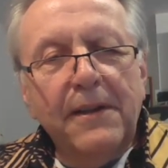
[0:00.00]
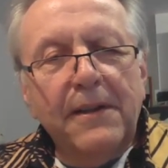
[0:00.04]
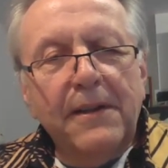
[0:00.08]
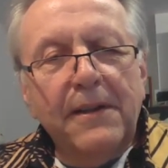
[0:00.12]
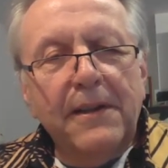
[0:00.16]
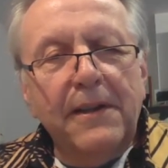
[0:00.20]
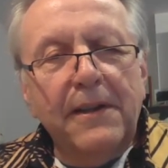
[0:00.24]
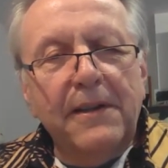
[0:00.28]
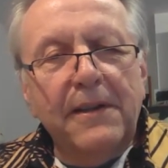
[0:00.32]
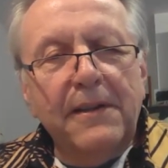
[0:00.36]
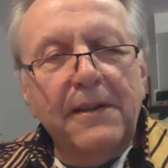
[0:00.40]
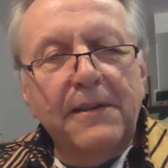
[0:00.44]

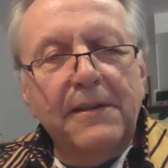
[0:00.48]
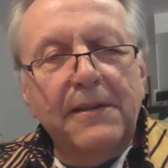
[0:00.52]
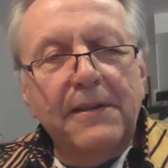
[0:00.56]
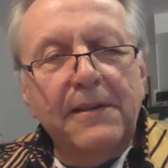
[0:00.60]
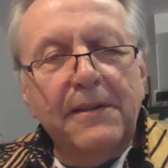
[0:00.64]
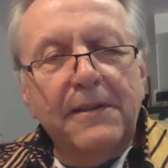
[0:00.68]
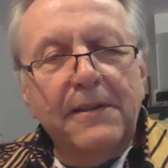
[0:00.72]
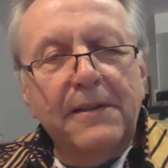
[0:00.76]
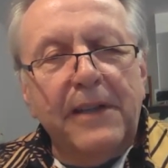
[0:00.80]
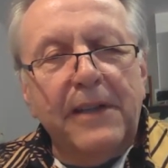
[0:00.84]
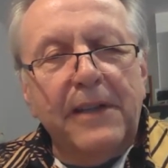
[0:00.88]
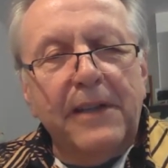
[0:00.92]
Uh,
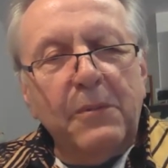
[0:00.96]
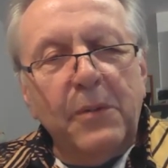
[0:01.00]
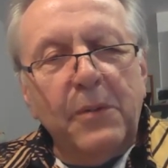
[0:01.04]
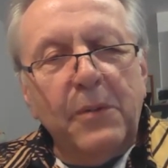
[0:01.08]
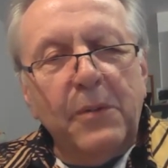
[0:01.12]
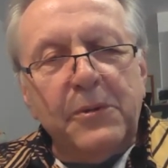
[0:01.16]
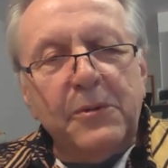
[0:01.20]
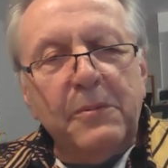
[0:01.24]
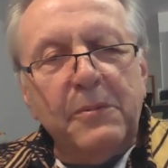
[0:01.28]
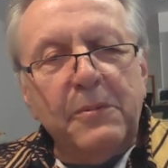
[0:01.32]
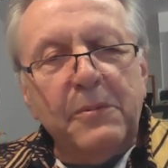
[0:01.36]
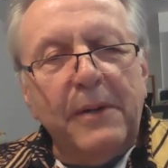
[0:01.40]
Nick
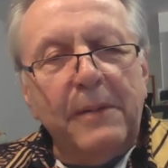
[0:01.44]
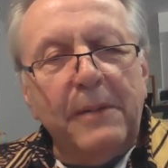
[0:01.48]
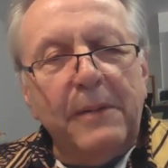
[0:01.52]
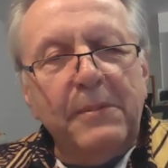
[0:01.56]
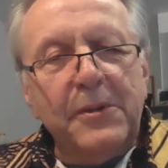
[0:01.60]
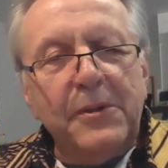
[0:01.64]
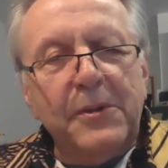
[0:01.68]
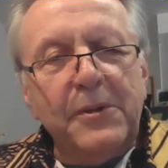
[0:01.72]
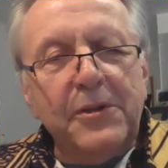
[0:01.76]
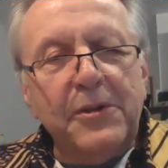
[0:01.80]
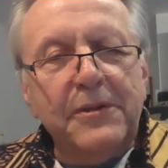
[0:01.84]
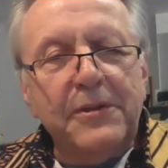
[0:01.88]
wants to
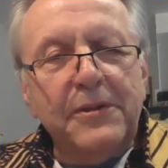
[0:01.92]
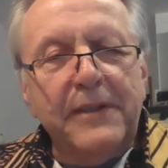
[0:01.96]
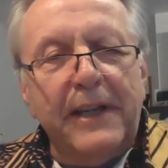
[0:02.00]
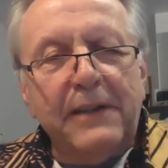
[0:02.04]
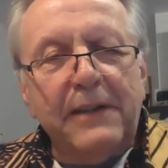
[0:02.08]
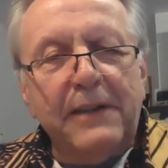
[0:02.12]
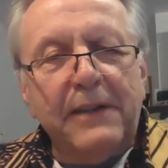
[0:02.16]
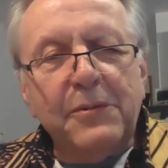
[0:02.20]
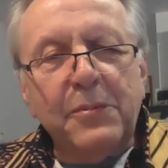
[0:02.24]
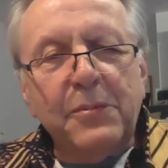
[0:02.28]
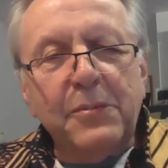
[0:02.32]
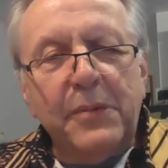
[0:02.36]
publish his
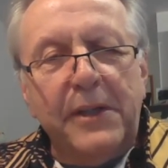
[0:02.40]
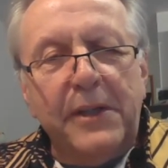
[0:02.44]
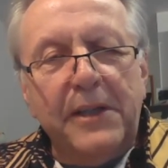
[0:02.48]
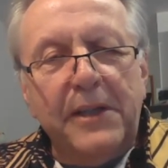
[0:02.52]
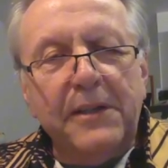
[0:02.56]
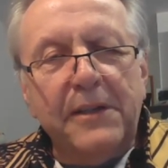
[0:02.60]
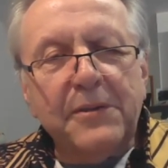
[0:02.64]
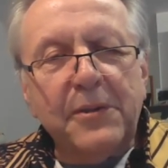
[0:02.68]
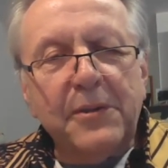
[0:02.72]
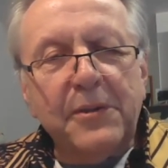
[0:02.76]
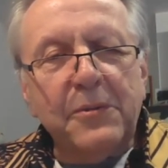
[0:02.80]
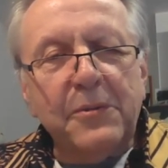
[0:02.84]
next
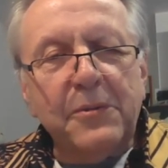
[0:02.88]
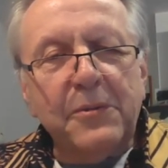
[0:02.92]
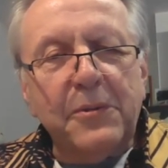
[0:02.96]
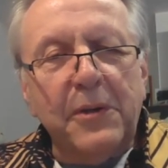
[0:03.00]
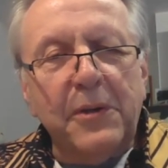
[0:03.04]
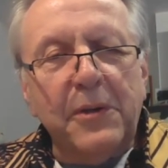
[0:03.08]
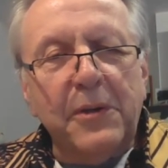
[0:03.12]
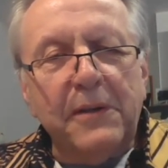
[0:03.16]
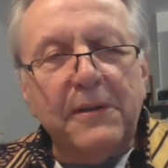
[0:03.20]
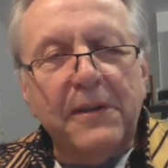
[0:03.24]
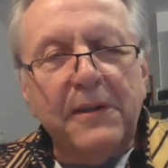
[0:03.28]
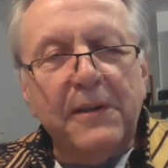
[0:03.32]
week, so
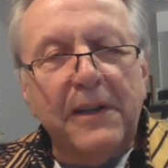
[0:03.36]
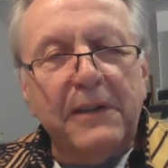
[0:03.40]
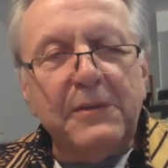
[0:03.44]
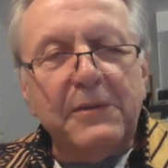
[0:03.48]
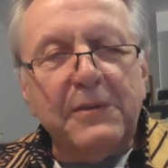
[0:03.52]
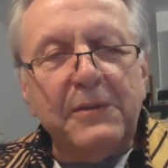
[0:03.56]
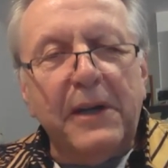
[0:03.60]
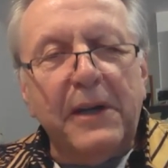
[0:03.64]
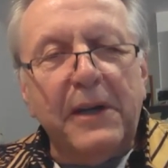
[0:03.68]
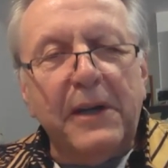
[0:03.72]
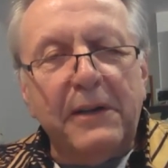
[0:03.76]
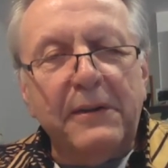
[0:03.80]
Todd has
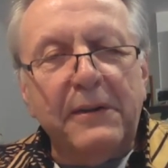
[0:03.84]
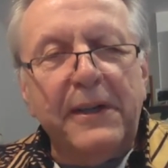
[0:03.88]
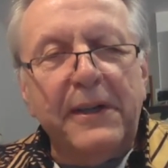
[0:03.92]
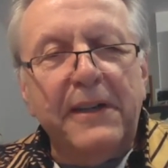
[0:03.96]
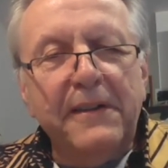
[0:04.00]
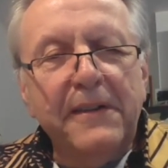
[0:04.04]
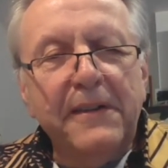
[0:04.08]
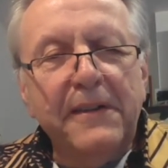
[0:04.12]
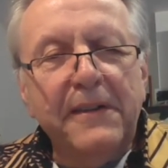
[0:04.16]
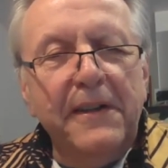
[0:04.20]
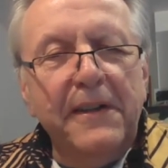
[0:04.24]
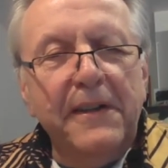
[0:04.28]
to hurry.